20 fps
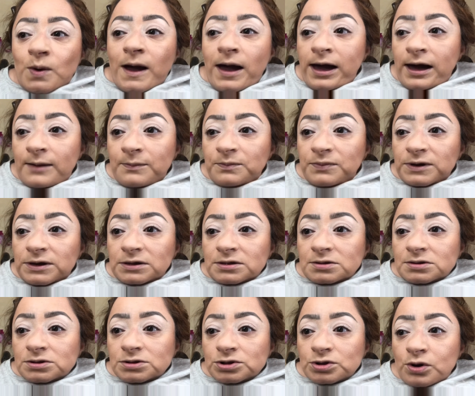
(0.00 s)
happen,
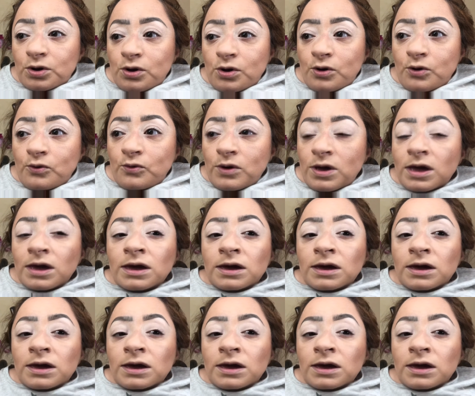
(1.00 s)
so